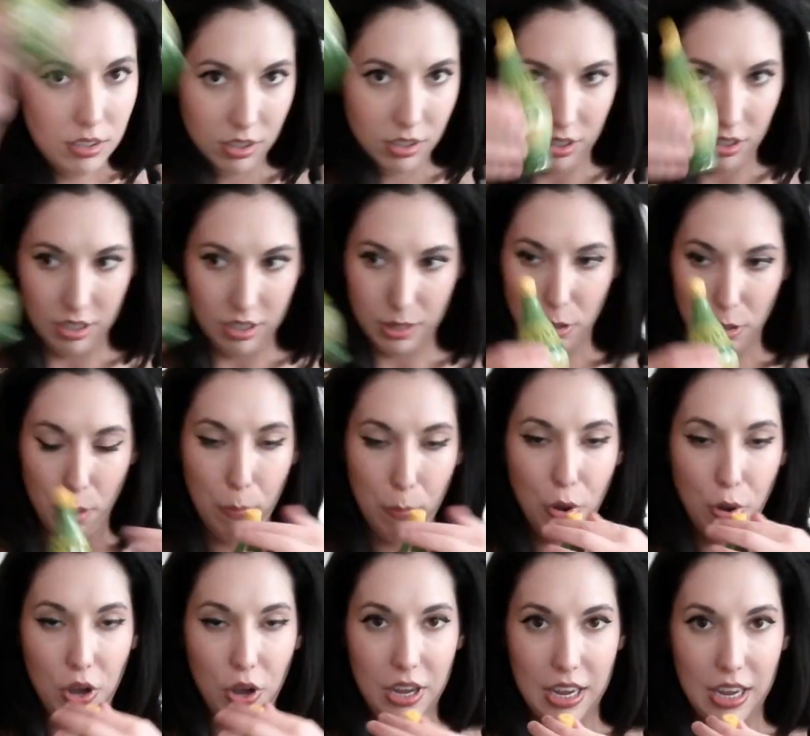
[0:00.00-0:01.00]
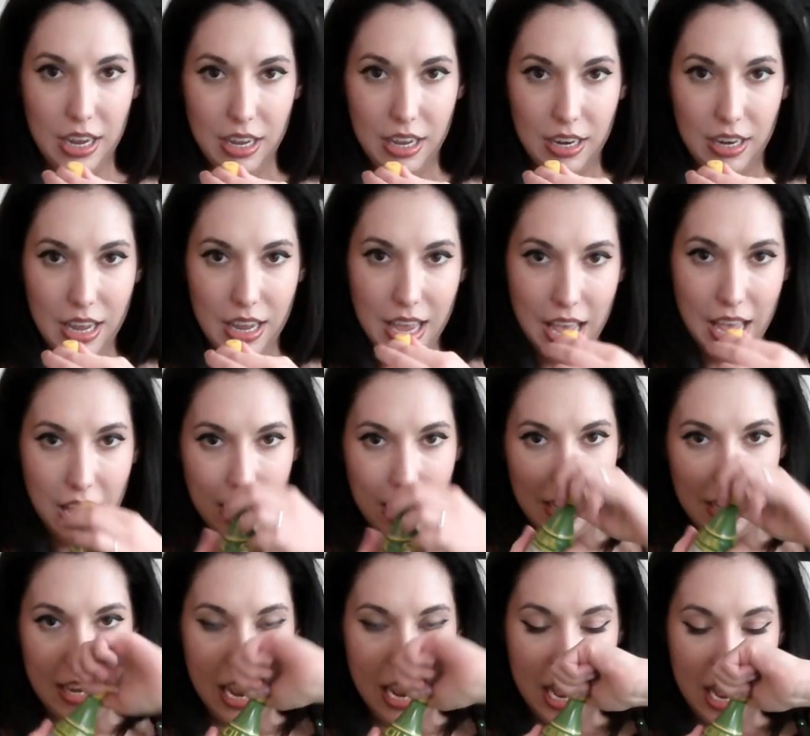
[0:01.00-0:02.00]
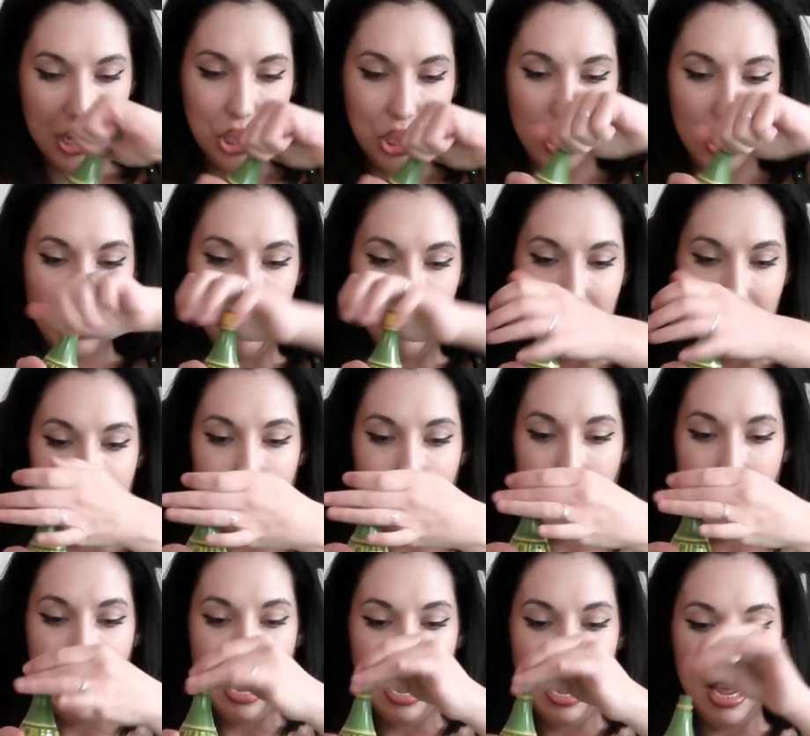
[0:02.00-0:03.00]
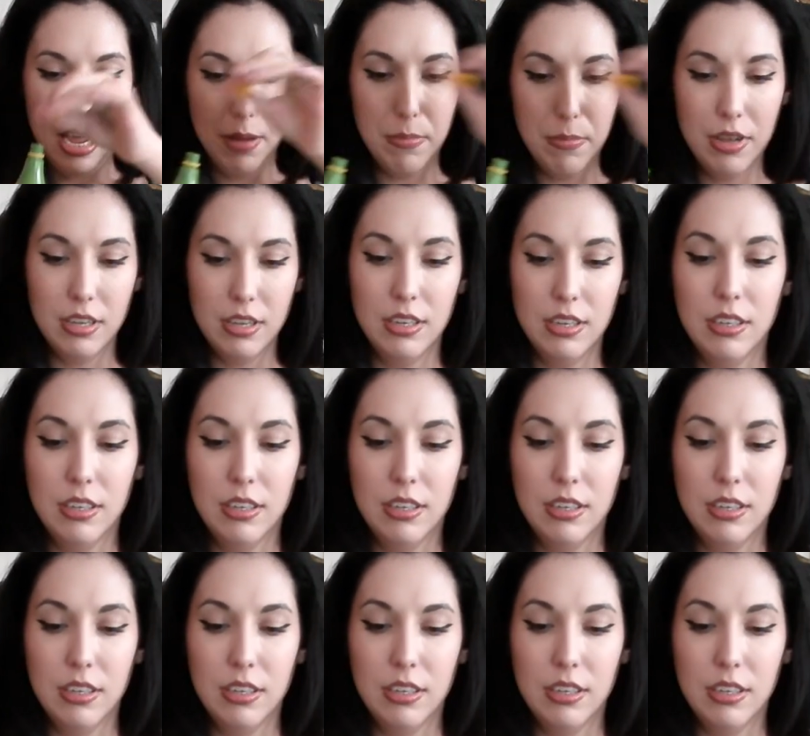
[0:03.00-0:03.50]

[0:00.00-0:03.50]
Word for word: You're gonna put in a dash of lime.